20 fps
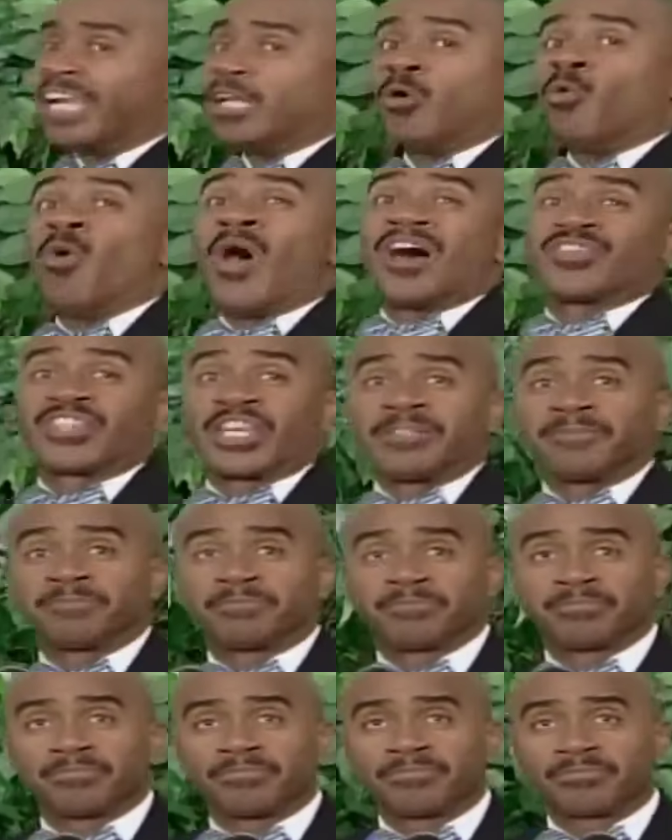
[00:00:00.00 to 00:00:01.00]
and it wasn't.
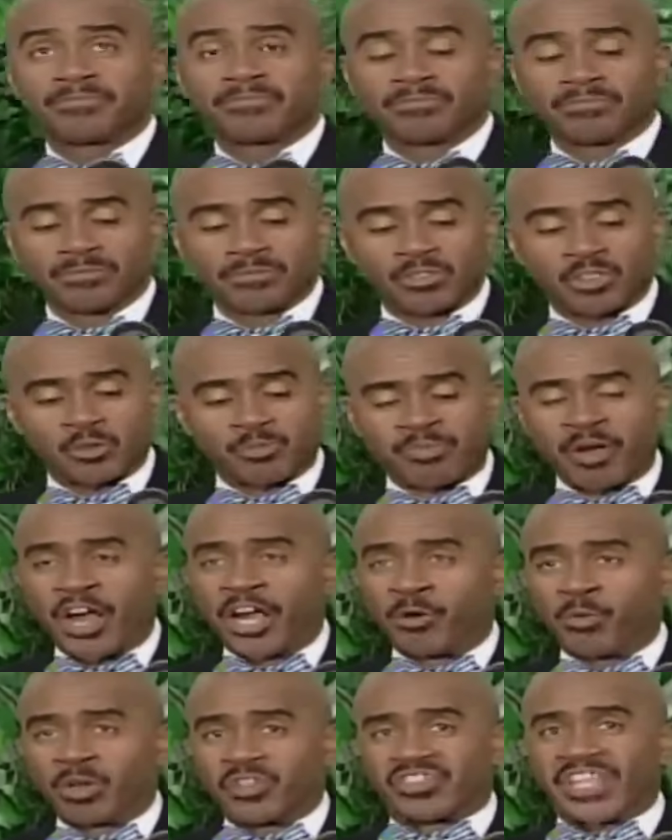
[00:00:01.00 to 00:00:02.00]
That's right. The
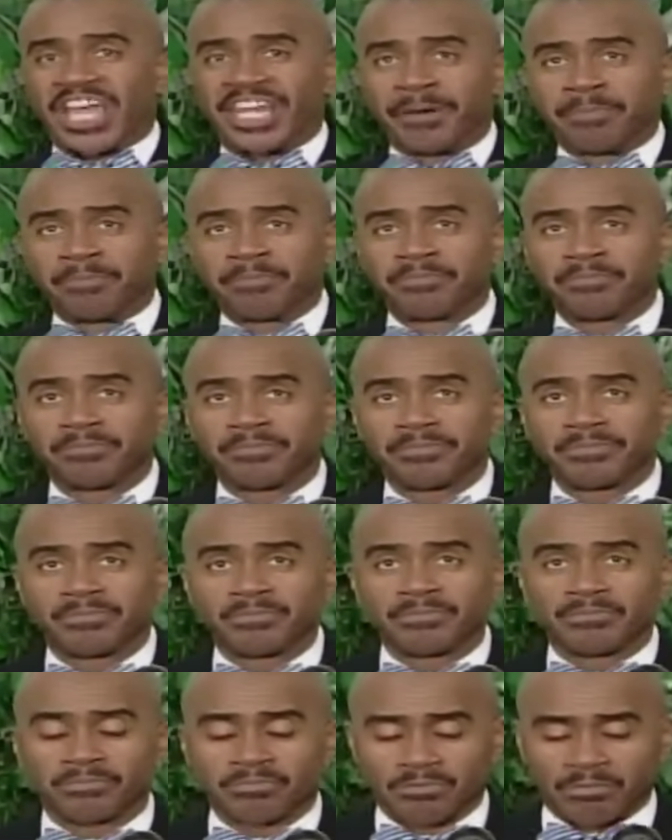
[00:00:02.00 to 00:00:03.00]
spirit was in them.
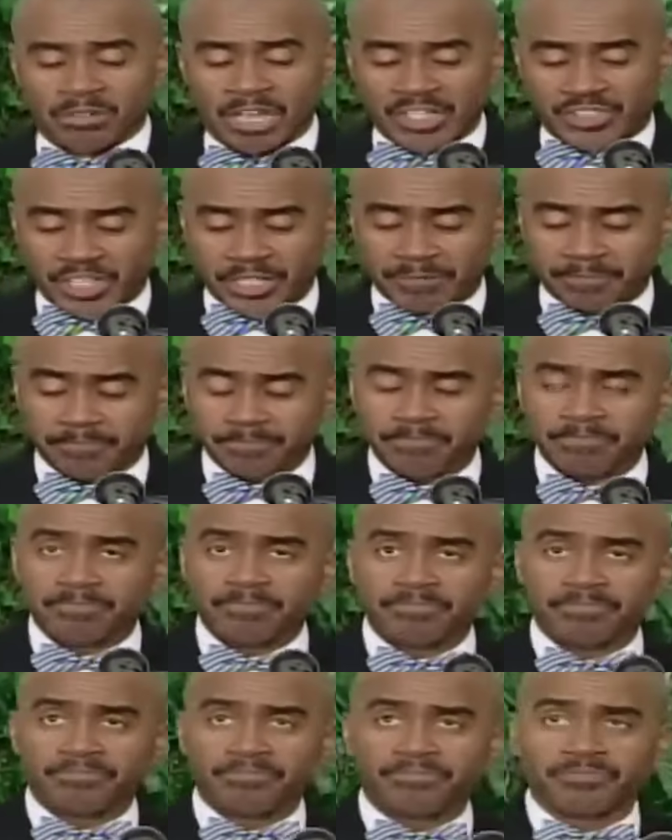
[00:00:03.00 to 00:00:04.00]
Mm-hmm. Listen.
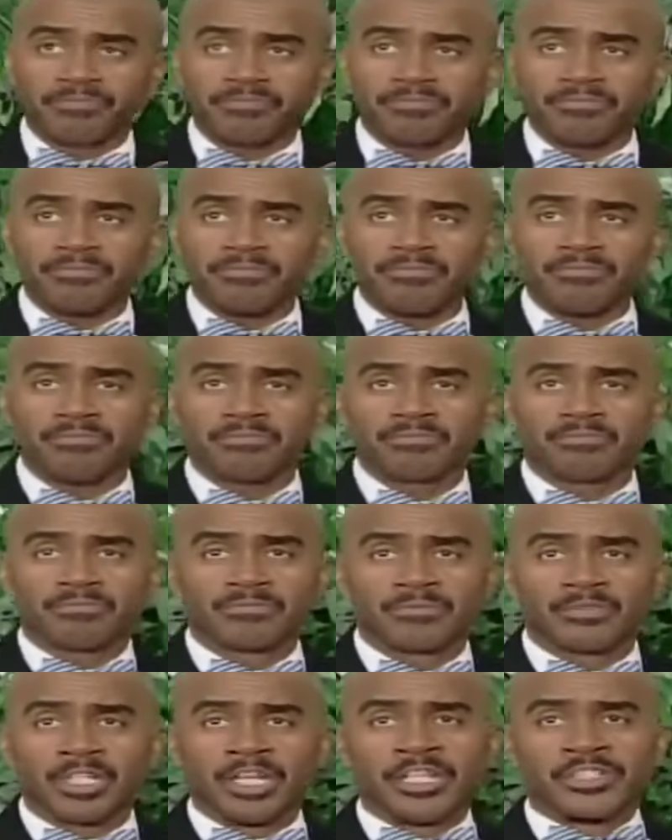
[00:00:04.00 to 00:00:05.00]
Saying, It is a
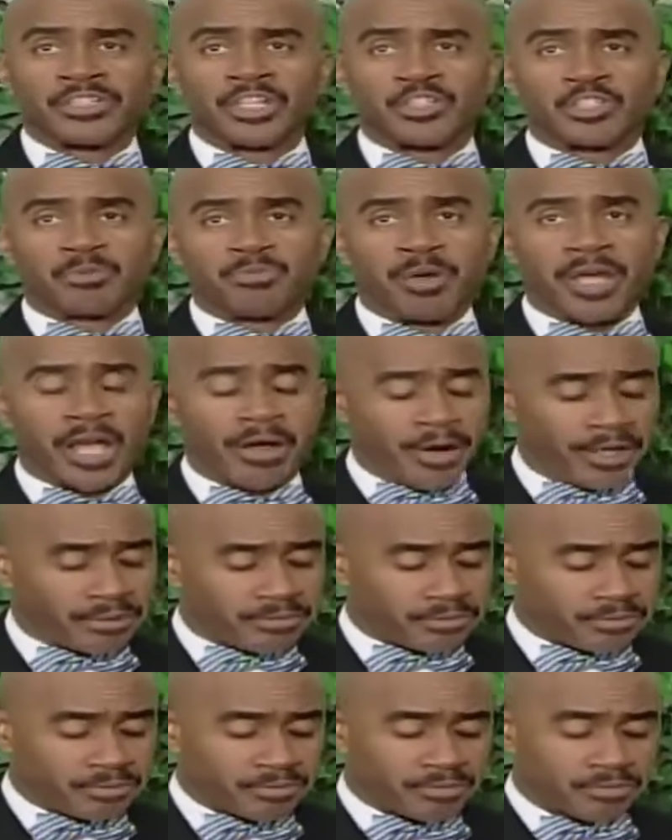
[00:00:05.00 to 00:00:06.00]
spirit. It's a spirit. And they